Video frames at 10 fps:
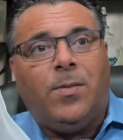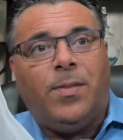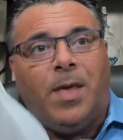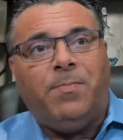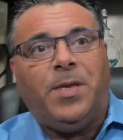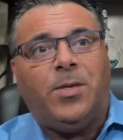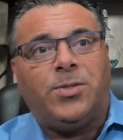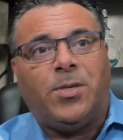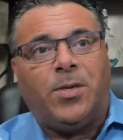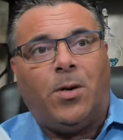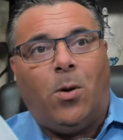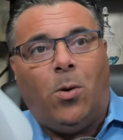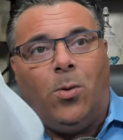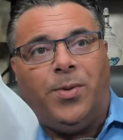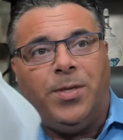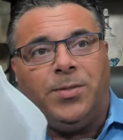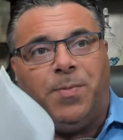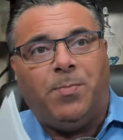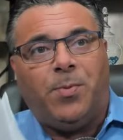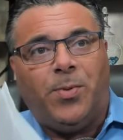That means that all these
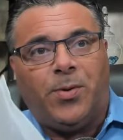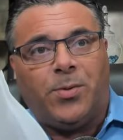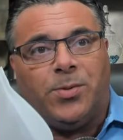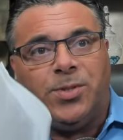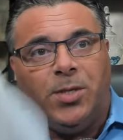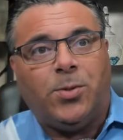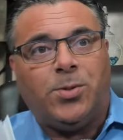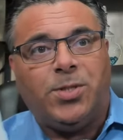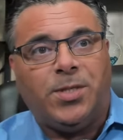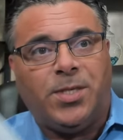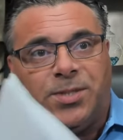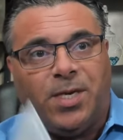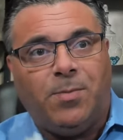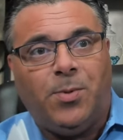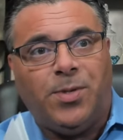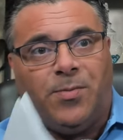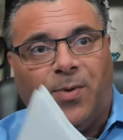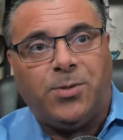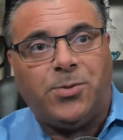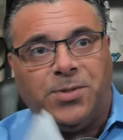people that are seniors and disabled and
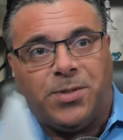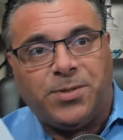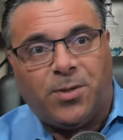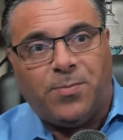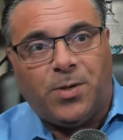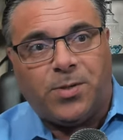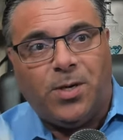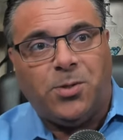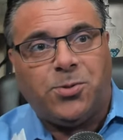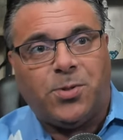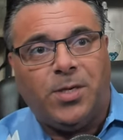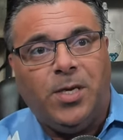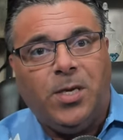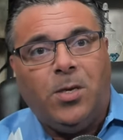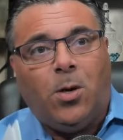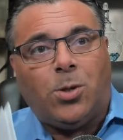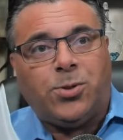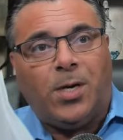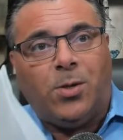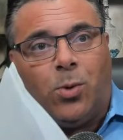veterans that served our country are
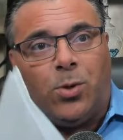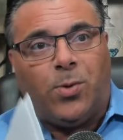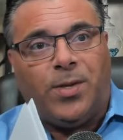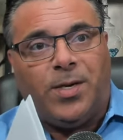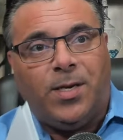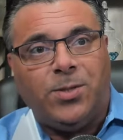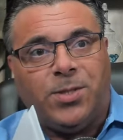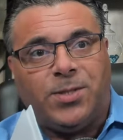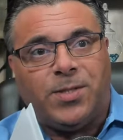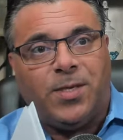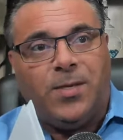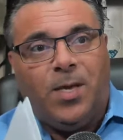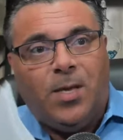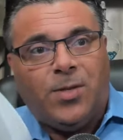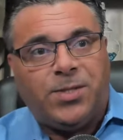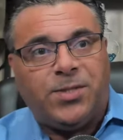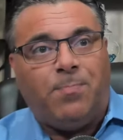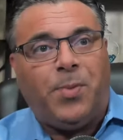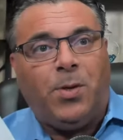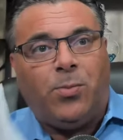trying to work with an agency that's
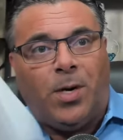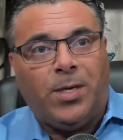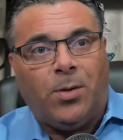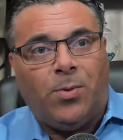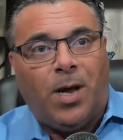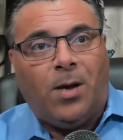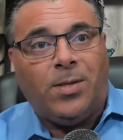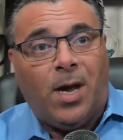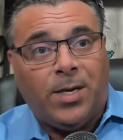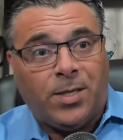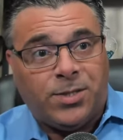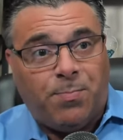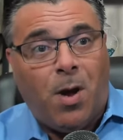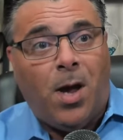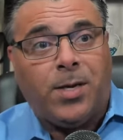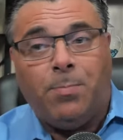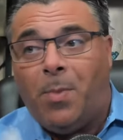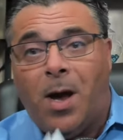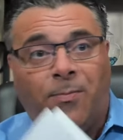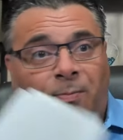simply running around lining its pocket,
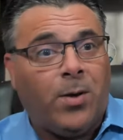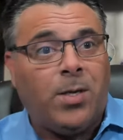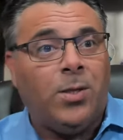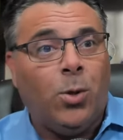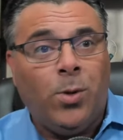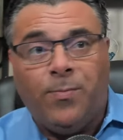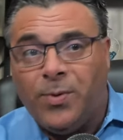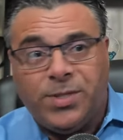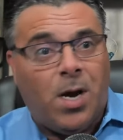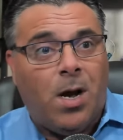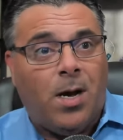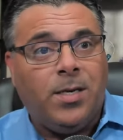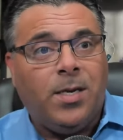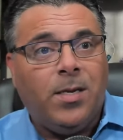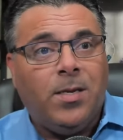buying fucking Louis Vuitton,